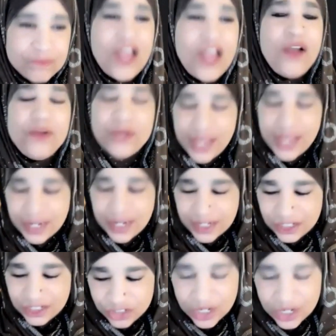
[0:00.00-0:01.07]
Okay,
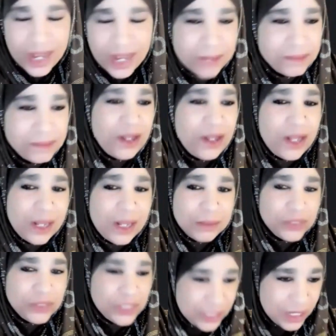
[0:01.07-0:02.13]
good job.
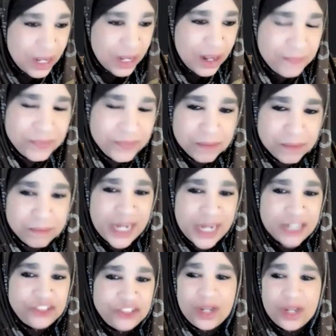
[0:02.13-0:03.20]
Alhamdulillah.
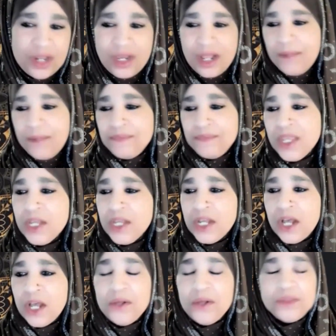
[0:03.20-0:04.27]
Mashallah.
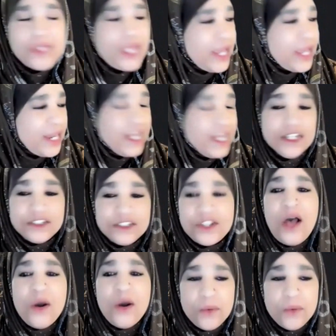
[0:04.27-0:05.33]
Okay,
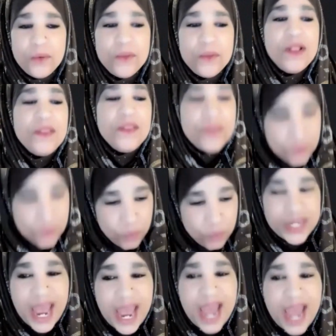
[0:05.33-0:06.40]
so
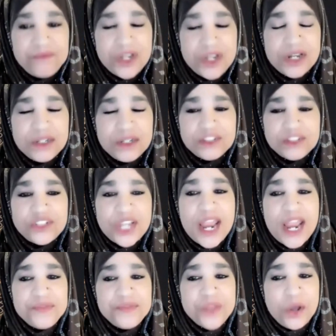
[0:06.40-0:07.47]
we have to
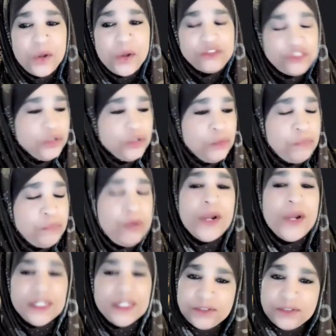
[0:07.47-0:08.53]
understand those 2
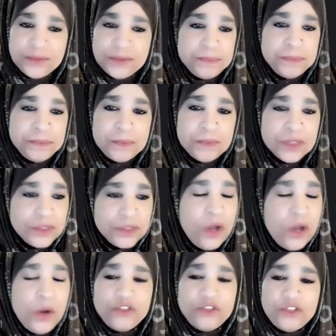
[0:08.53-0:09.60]
points.
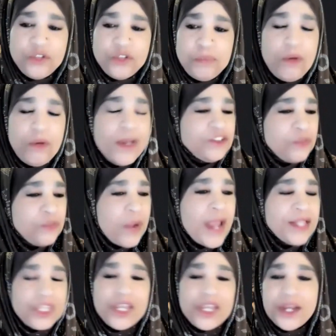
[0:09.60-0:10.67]
Those 2 points
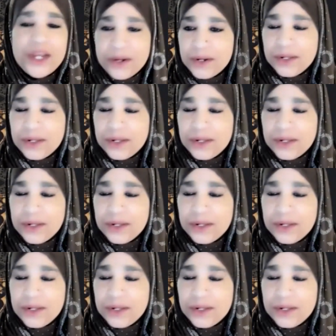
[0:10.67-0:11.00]
right there.